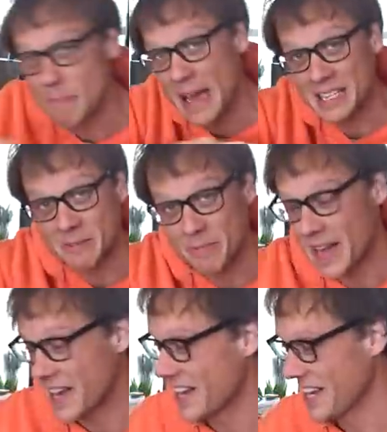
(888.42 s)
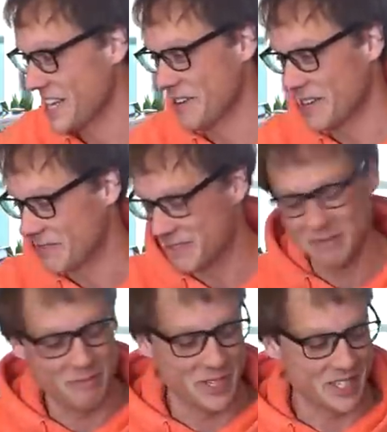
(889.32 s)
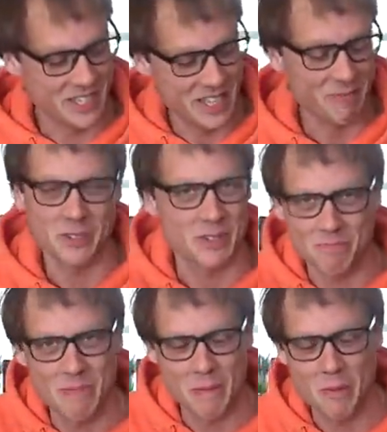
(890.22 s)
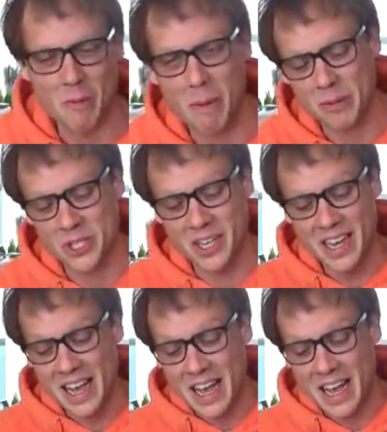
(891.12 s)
Bantam Planet. I knew I was that was a memorable publisher.